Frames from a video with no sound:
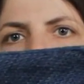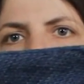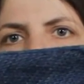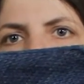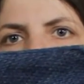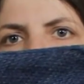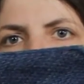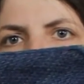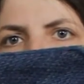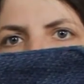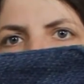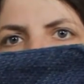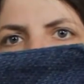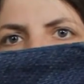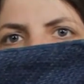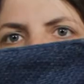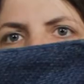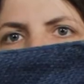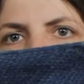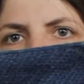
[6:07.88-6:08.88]
we
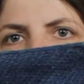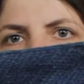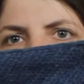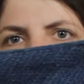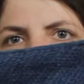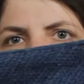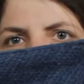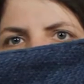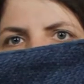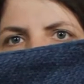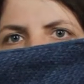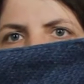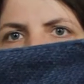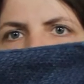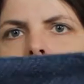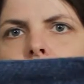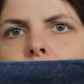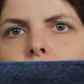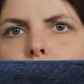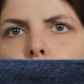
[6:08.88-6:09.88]
basically
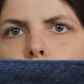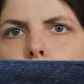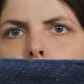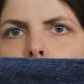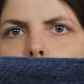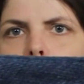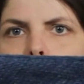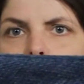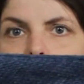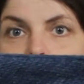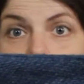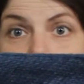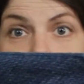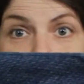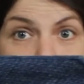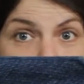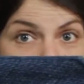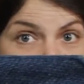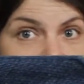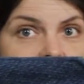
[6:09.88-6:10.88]
got the
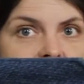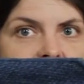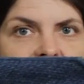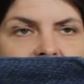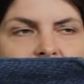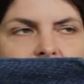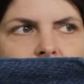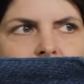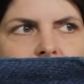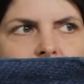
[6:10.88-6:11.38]
yarn of